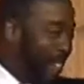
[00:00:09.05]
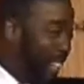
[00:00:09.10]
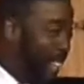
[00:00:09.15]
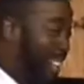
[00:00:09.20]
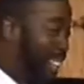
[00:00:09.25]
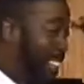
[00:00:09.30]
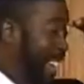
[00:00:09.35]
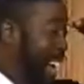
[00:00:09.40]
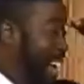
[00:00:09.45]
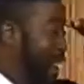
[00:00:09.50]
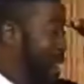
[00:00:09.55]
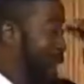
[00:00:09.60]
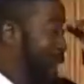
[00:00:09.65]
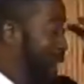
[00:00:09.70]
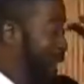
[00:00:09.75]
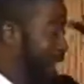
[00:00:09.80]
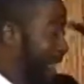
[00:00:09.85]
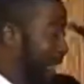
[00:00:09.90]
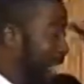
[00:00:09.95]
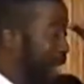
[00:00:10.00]
Because I know
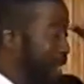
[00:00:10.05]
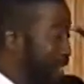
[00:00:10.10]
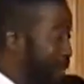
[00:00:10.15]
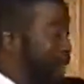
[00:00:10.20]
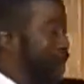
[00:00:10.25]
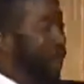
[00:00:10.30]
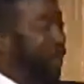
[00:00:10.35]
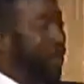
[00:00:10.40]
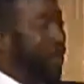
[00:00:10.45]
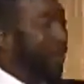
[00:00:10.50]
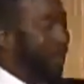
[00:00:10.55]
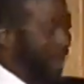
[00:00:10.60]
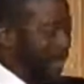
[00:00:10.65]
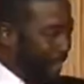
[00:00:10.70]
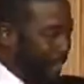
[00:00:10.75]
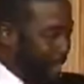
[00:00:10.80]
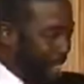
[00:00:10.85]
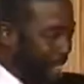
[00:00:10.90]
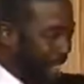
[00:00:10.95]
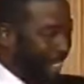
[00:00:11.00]
as I do this
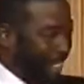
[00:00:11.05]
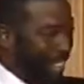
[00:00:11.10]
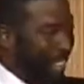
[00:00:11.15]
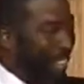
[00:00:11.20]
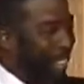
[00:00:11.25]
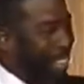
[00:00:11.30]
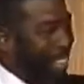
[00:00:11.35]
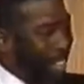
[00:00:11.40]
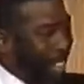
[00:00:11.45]
material here,